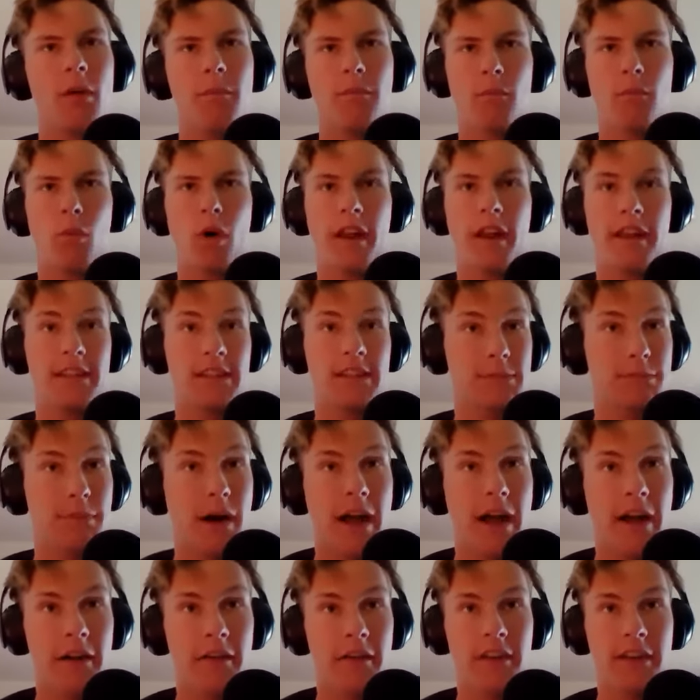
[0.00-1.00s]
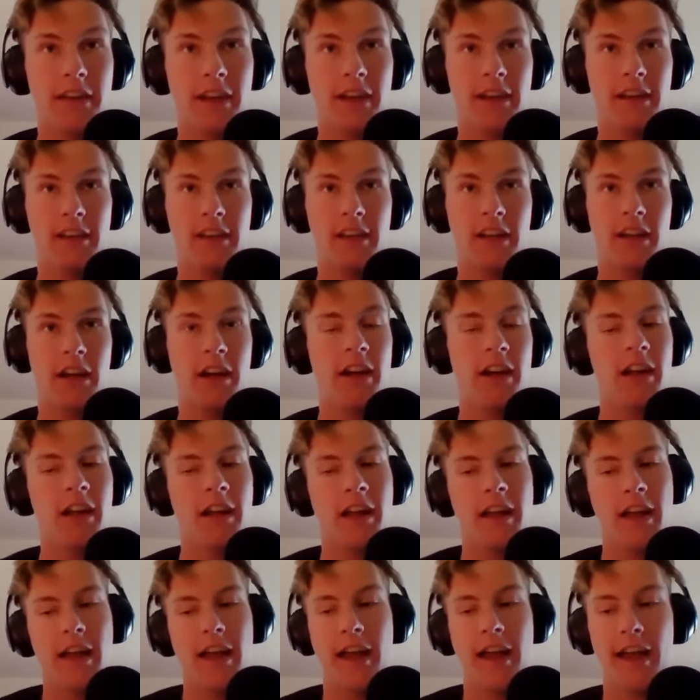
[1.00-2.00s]
what inspired the idea,
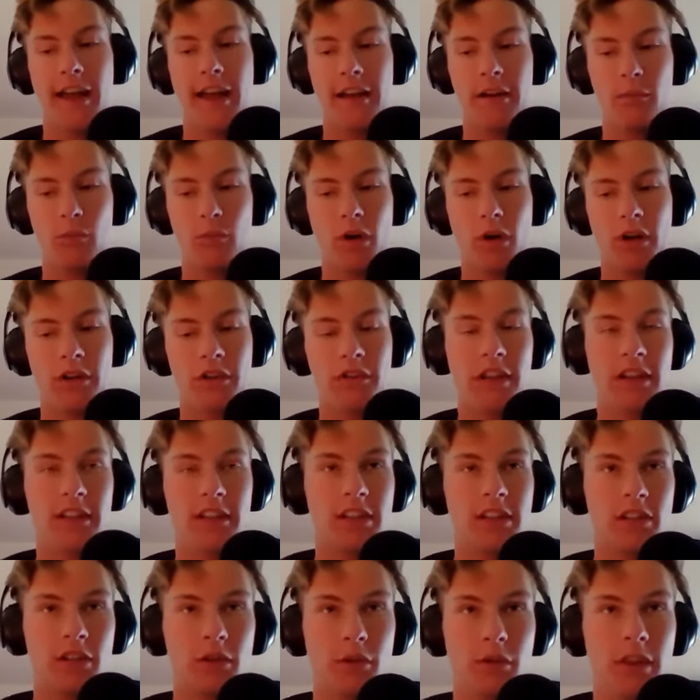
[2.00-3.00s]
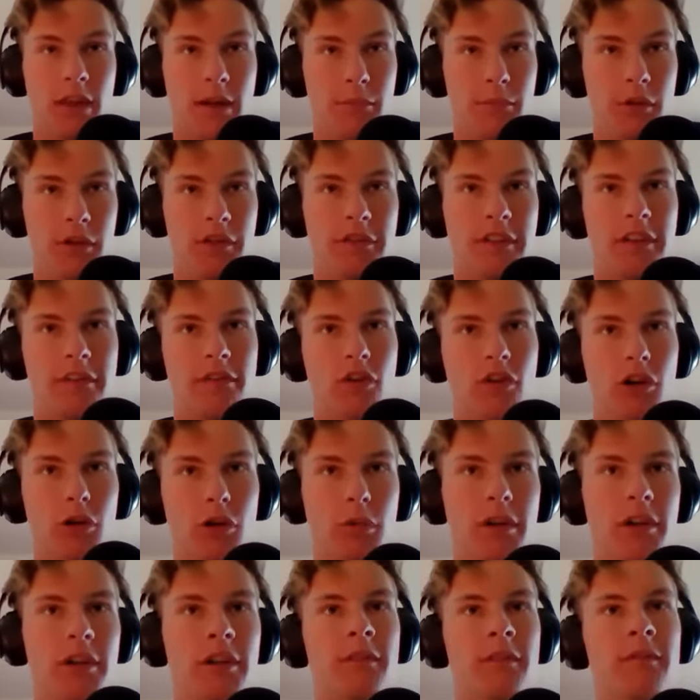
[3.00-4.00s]
and what you'd like to do with it moving
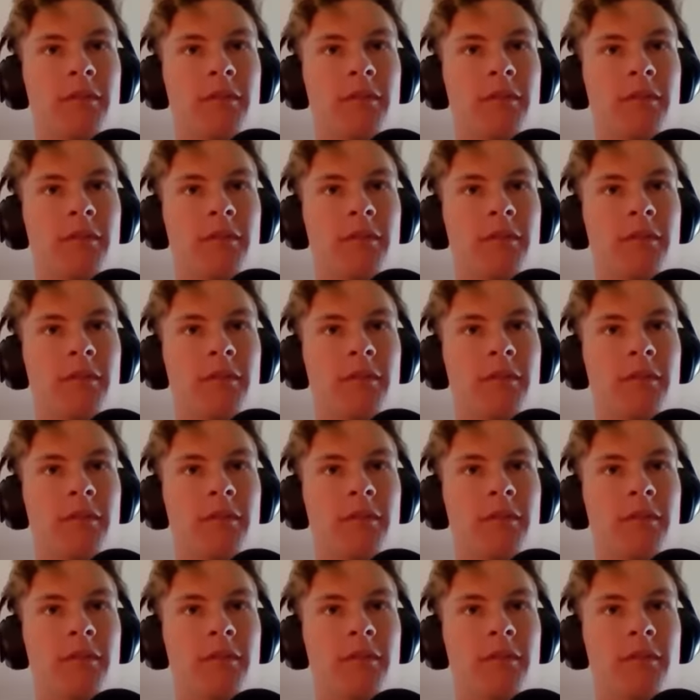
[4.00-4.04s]
forward?